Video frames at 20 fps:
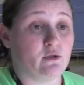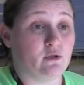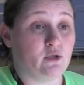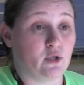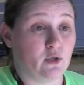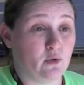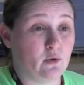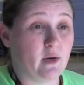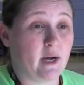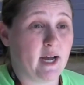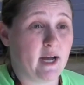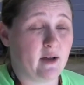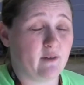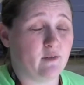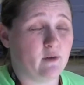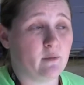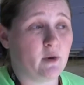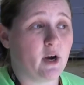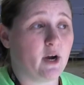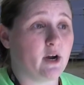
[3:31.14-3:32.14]
do
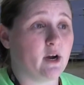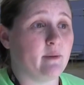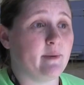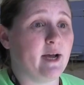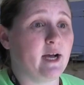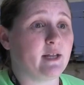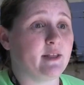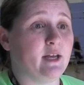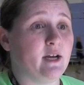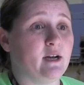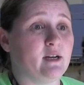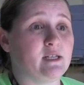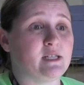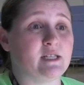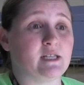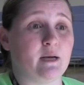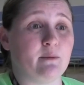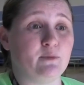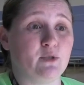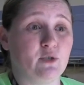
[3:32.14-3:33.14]
have a marker back there,
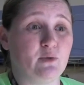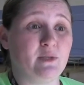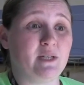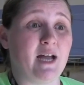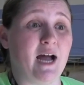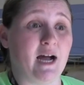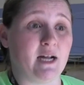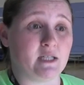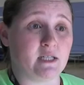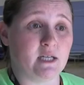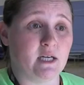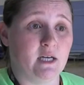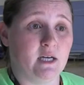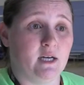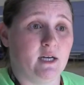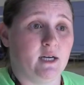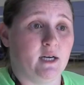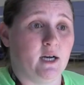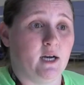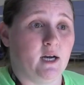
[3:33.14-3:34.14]
some do not.
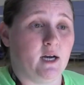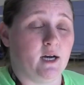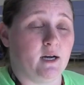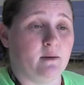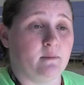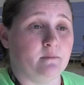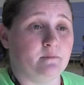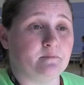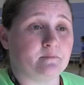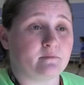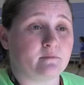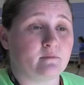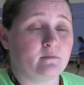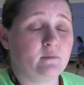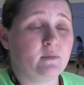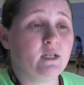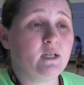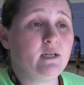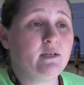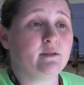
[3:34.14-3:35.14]

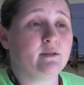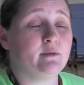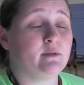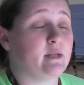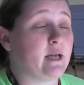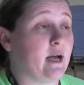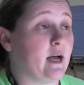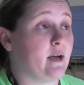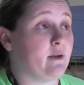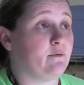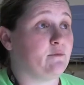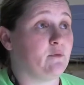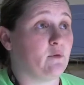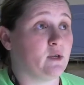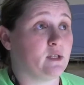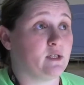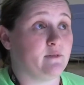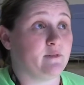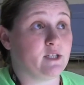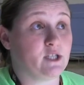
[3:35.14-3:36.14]
That
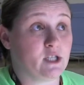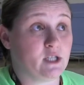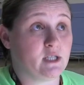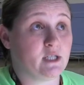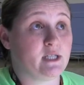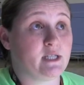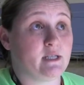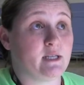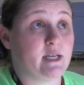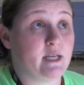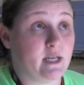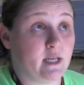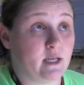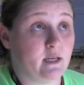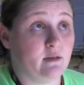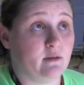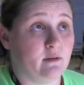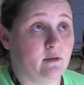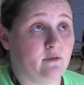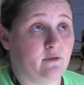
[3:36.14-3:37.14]
for Division
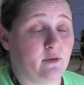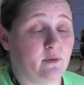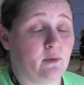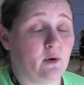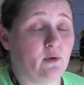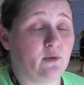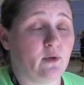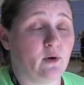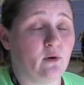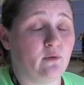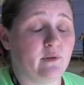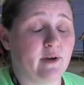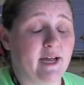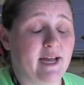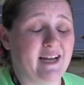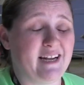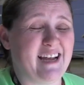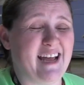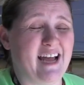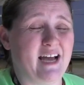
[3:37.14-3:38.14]
C, for both
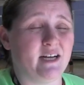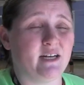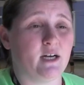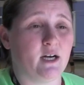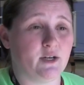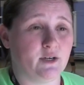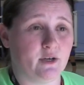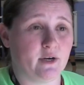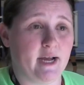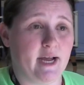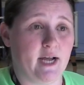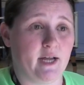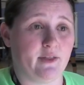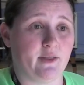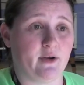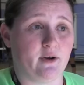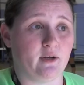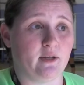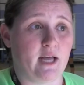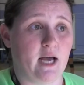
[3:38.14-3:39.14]
overhand and underhand,
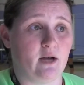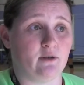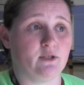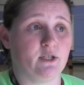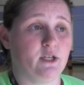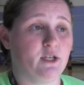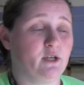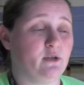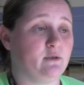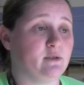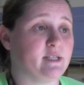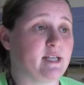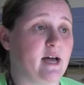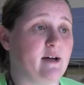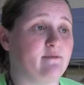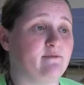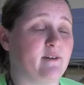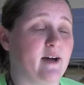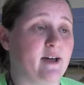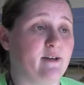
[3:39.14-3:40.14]
they're allowed to use
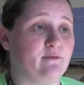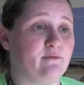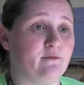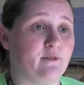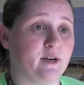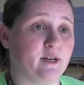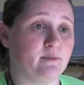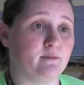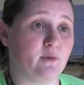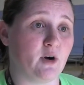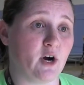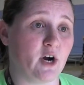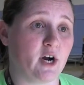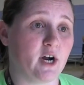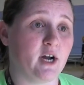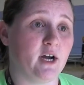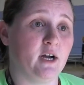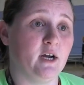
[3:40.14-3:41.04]
that 5-foot mark